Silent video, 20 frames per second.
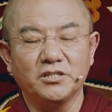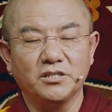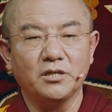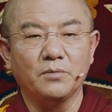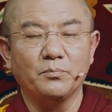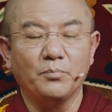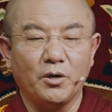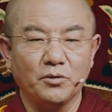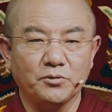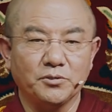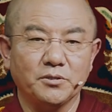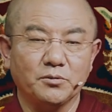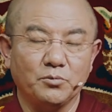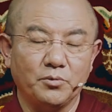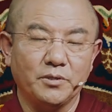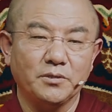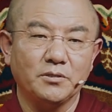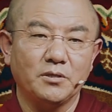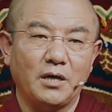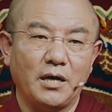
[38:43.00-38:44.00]
So,
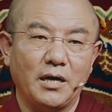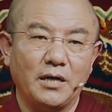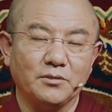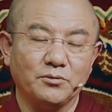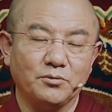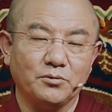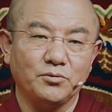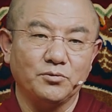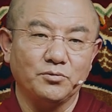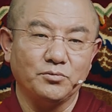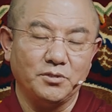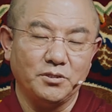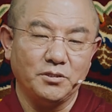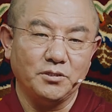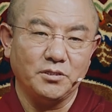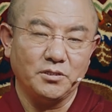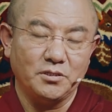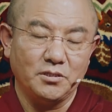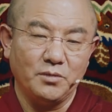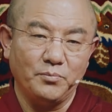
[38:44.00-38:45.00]
it,
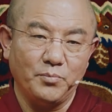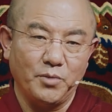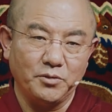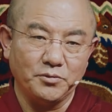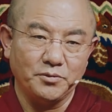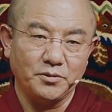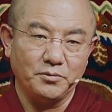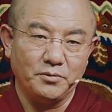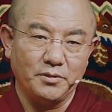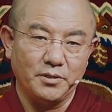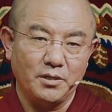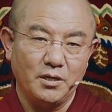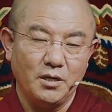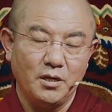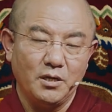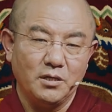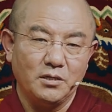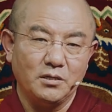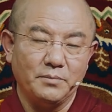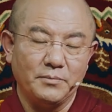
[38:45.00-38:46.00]
is, it was
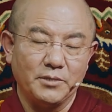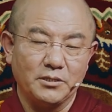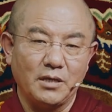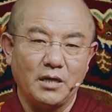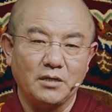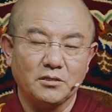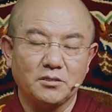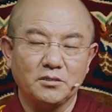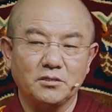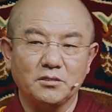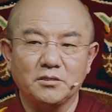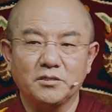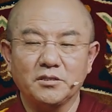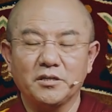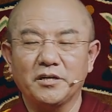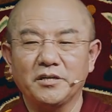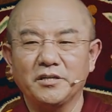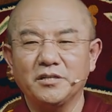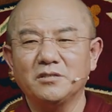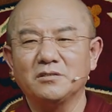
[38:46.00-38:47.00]
translated
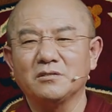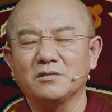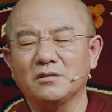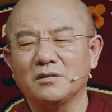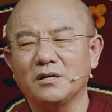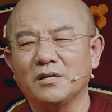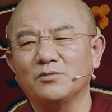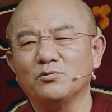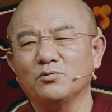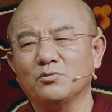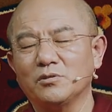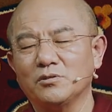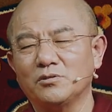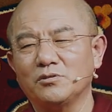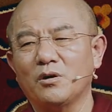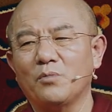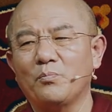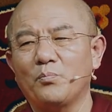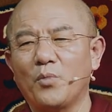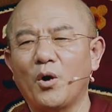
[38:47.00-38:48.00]

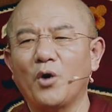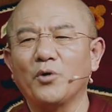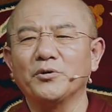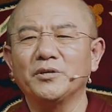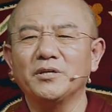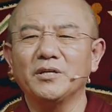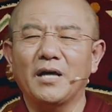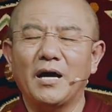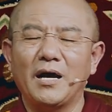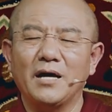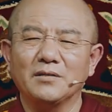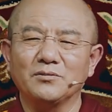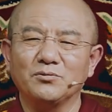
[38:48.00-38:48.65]
into Chinese